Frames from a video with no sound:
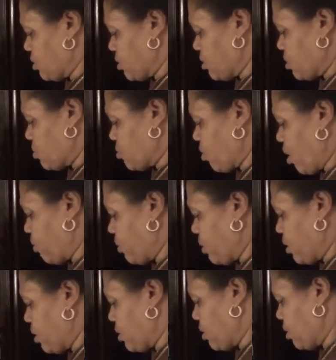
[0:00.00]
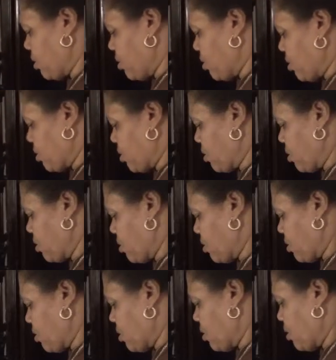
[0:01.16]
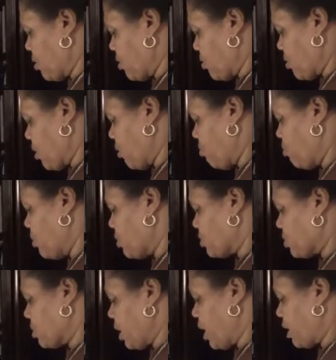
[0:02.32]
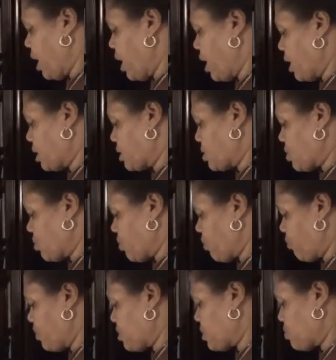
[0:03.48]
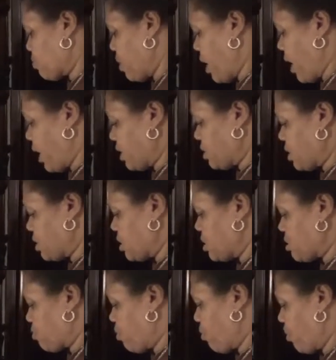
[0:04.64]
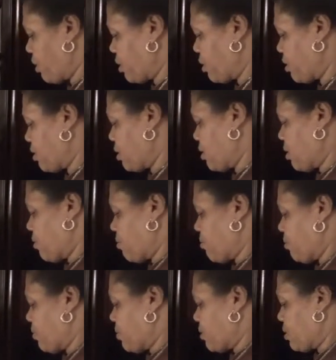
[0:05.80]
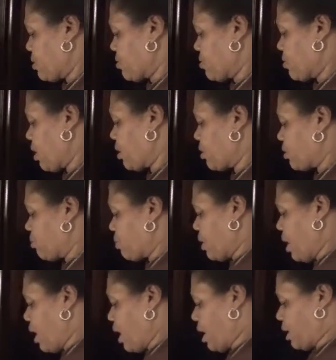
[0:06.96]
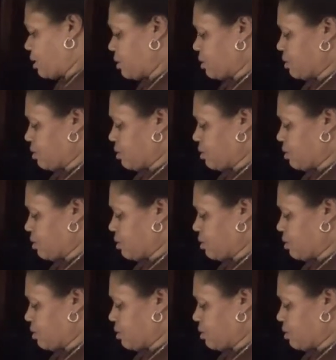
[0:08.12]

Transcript: just drop it in there. That milk's not hot, so if it splashes at this point, it's not going to be hot.